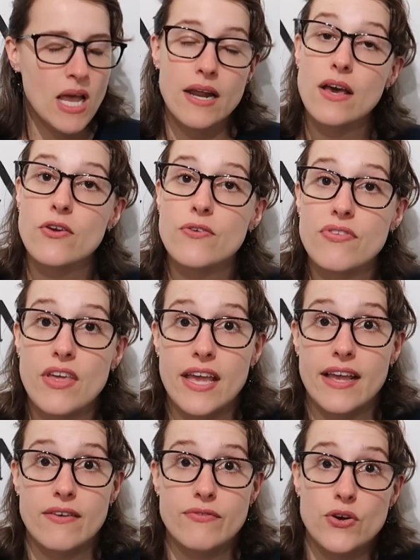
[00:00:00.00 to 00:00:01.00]
another
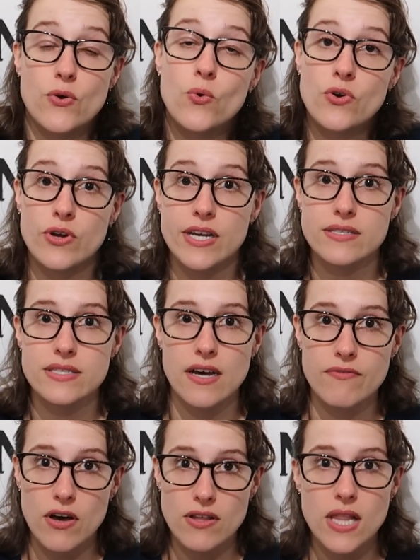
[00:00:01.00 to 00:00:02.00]
thing if you're ordering
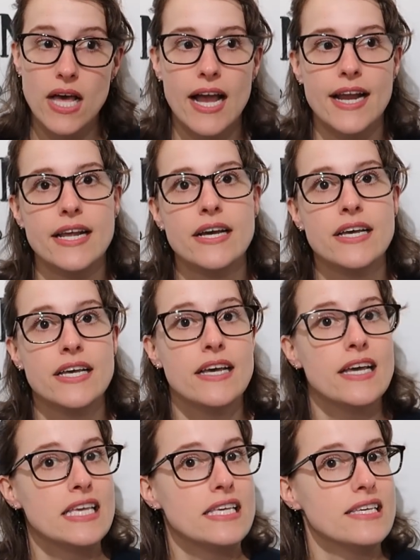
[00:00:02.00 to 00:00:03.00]
stuff online,
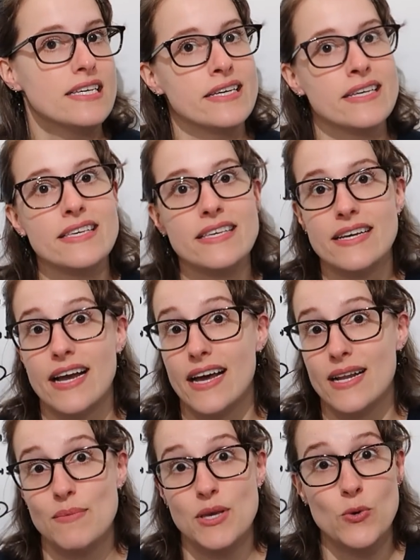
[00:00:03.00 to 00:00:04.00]
you you
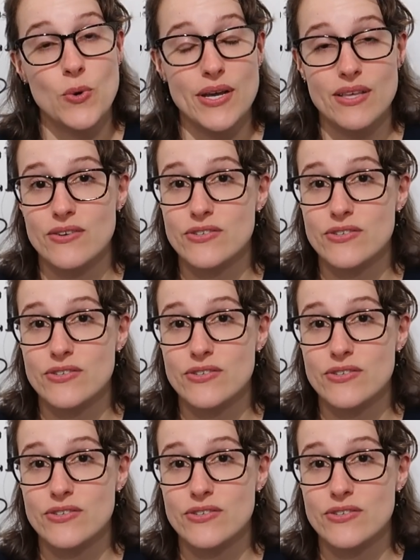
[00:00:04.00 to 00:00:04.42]
gotta be quick.